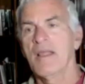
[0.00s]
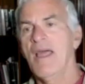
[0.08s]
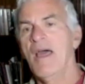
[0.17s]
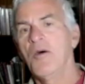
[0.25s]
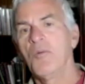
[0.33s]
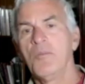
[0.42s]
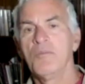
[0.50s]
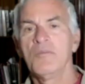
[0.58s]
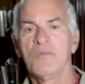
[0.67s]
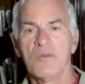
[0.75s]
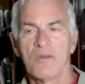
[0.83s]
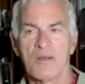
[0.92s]

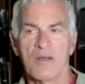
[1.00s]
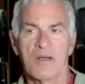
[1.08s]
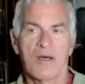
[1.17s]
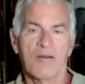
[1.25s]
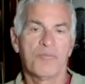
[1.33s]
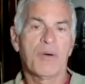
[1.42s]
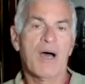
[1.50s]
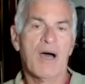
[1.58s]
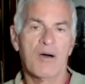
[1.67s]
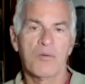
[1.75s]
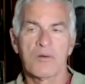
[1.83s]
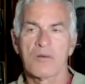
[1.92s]
helm of
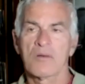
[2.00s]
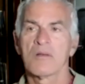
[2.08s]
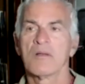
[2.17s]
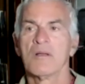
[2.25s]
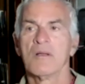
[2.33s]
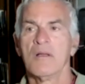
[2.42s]
power.